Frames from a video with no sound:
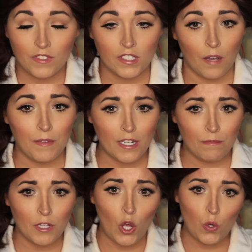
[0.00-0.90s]
Tell me down
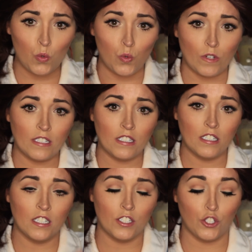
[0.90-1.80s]
below,
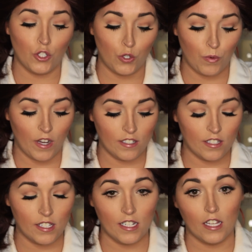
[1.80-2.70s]
do you want to
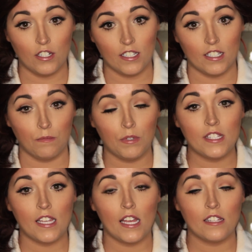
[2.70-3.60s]
see another Disney
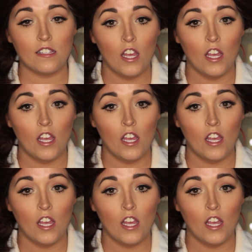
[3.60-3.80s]
princess?